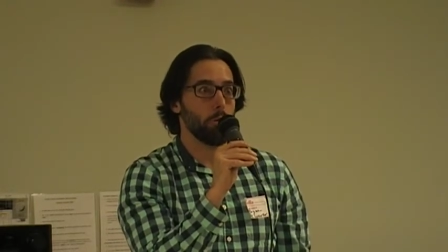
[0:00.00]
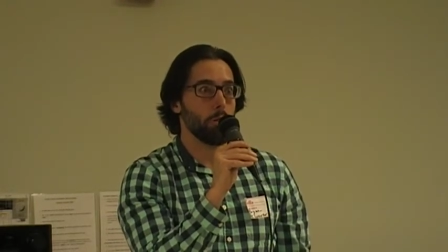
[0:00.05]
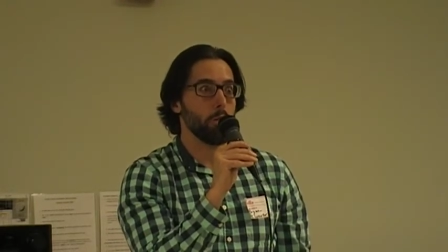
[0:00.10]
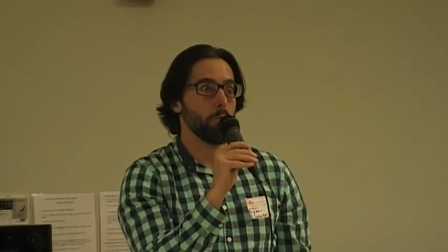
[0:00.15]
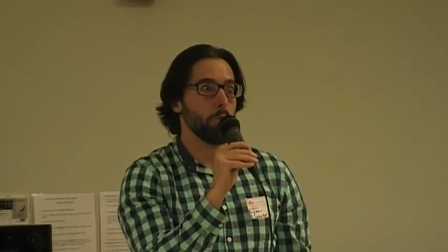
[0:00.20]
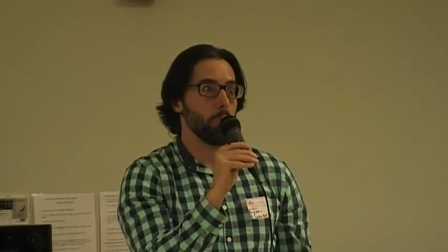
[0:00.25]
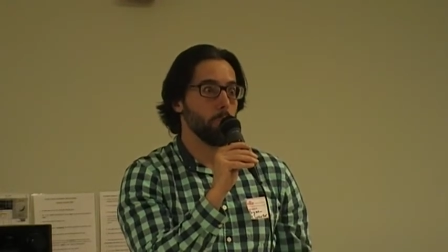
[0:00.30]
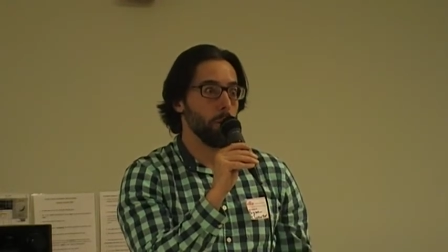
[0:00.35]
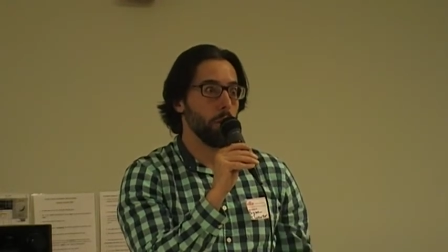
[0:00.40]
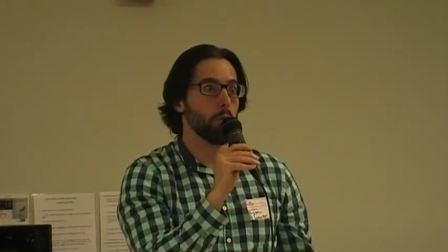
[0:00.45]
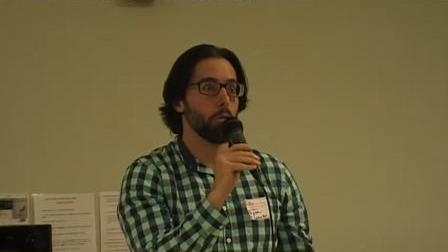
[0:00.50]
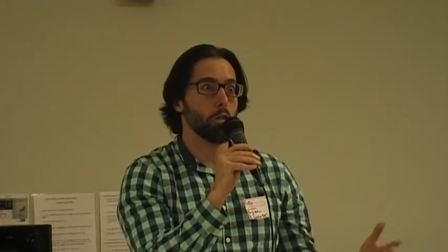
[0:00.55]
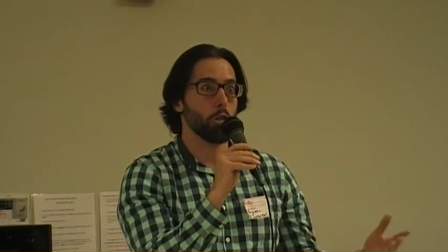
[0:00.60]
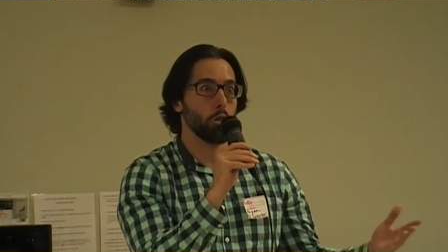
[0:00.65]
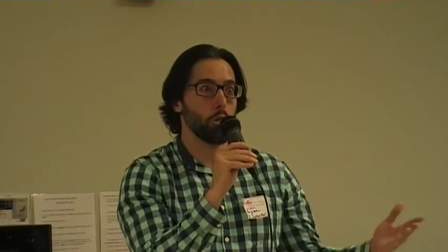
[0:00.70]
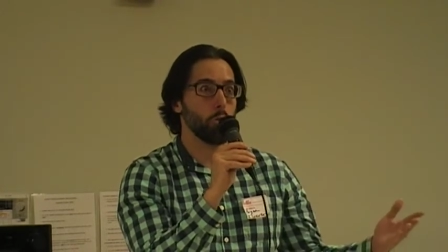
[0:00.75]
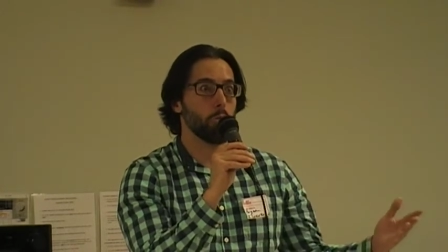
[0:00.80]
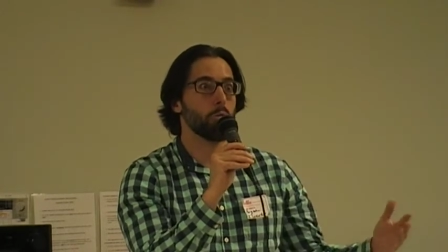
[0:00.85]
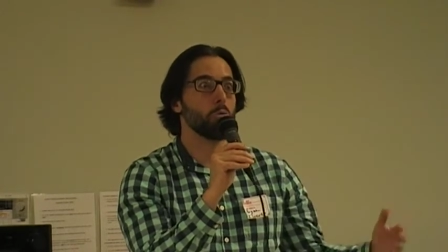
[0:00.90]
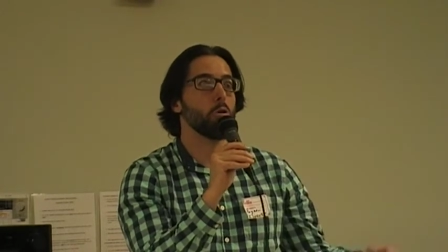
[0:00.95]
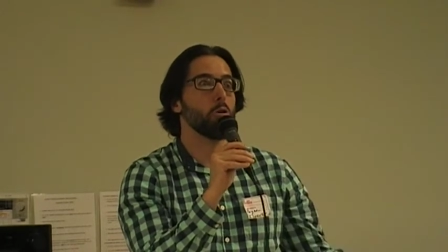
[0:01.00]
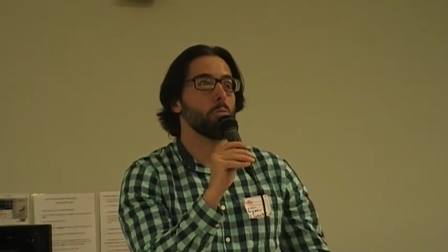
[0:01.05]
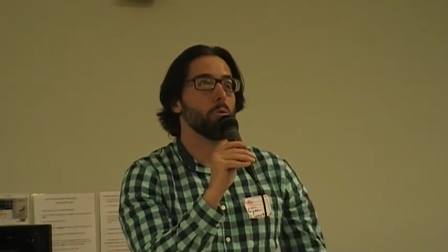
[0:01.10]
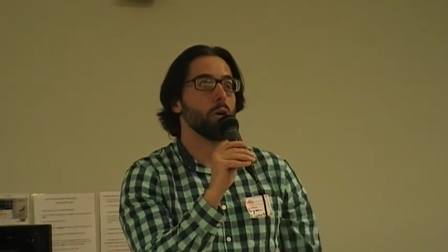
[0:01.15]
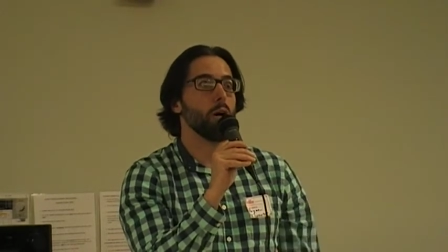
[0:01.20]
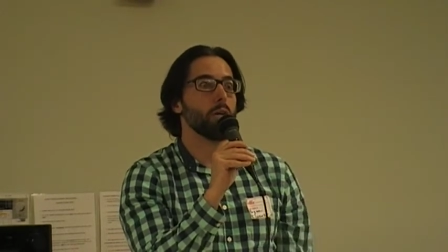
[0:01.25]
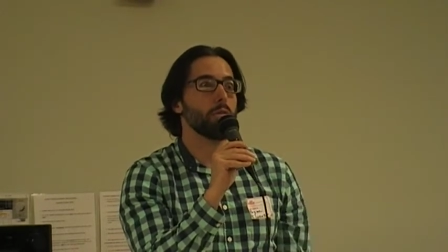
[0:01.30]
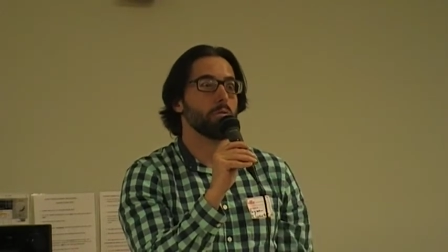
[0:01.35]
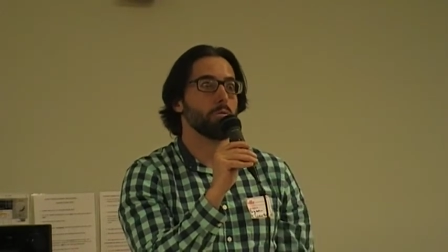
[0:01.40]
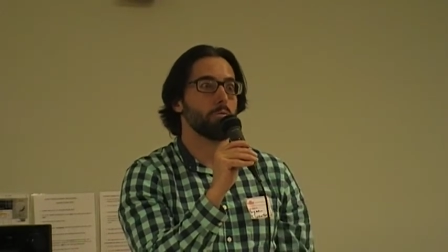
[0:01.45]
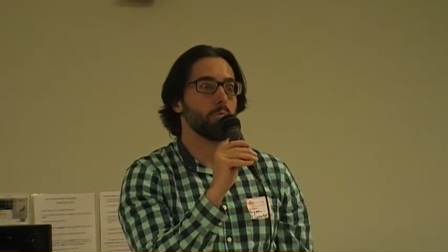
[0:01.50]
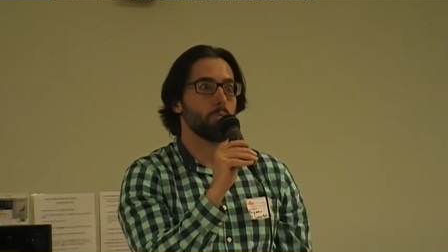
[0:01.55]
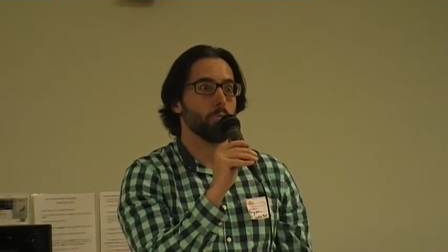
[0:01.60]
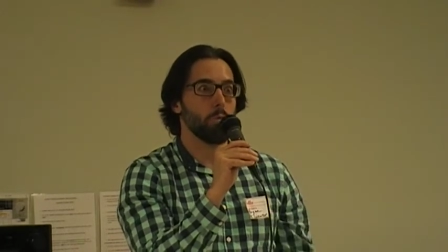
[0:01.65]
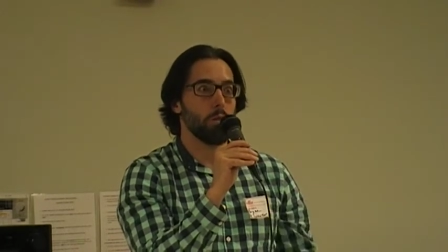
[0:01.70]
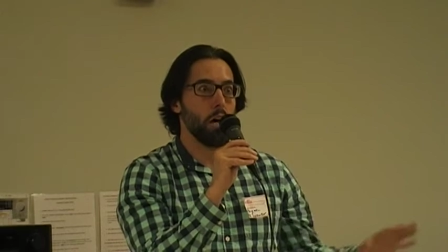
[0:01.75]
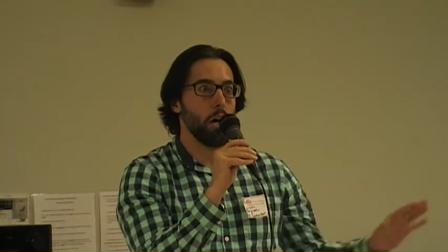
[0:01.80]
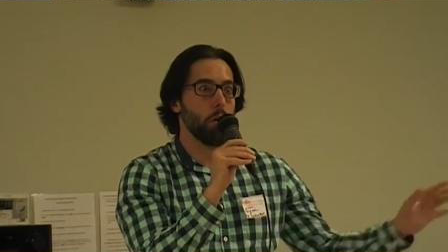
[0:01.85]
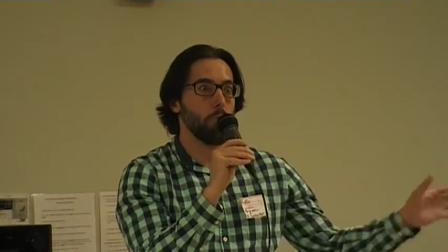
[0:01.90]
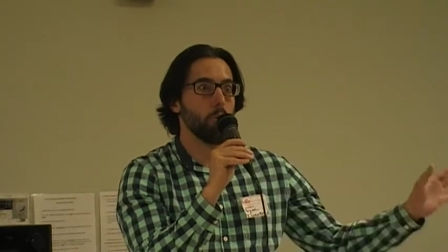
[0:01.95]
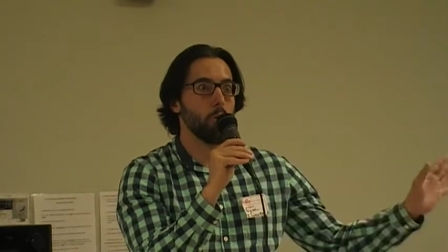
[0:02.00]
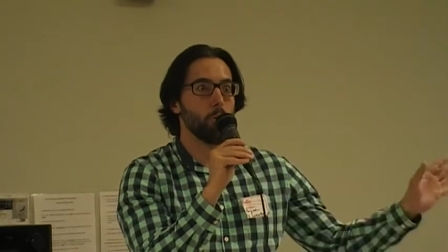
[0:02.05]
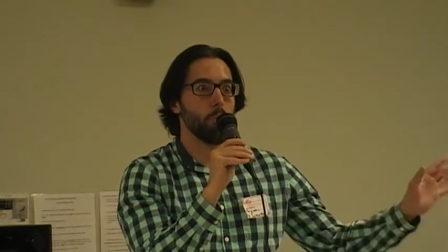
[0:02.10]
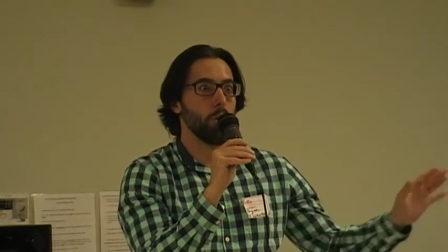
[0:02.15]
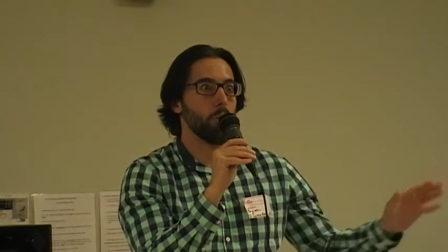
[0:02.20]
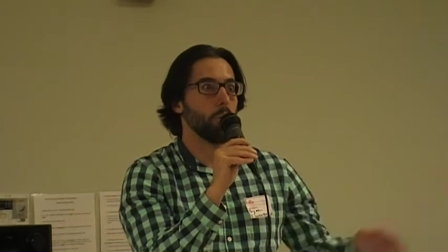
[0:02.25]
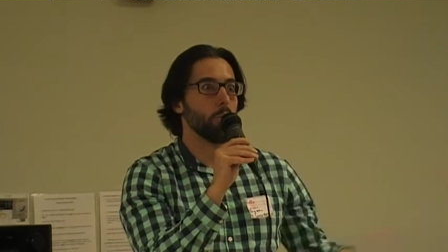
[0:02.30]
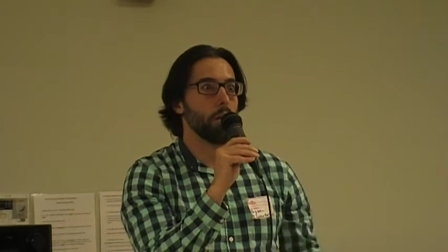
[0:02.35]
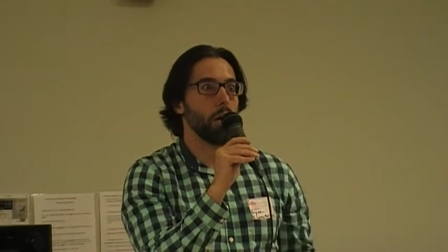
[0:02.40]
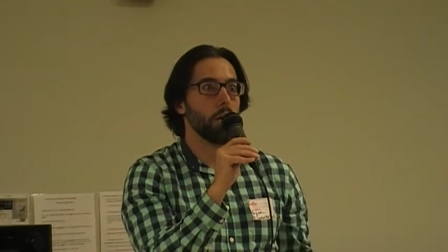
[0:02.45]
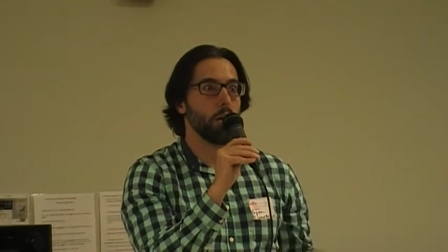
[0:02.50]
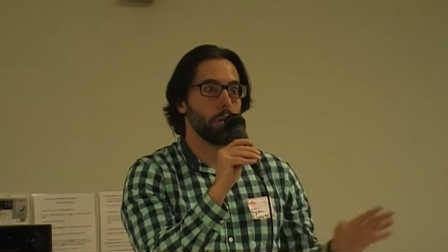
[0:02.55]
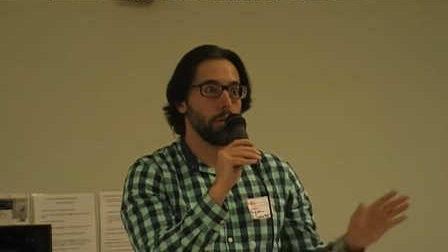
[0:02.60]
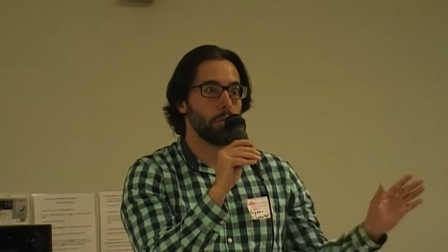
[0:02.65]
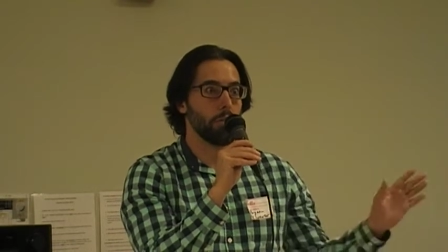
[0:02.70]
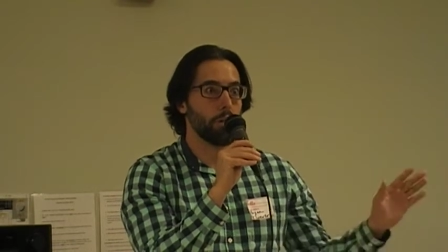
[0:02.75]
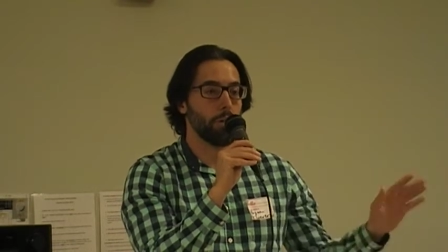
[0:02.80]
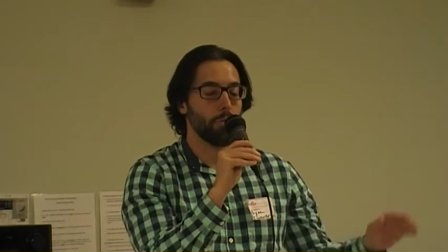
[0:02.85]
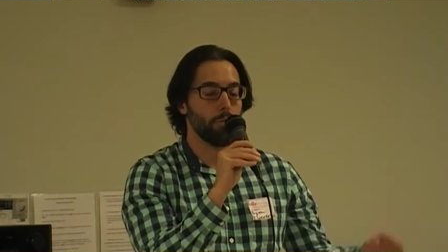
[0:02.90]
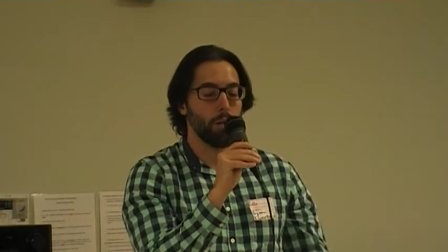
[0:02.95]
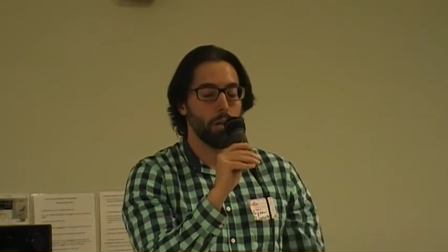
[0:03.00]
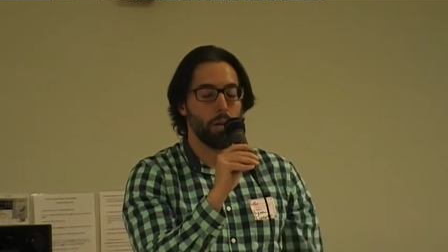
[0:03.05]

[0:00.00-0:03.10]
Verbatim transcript: to, to, be able to shoot cormorants without a permit, without anything.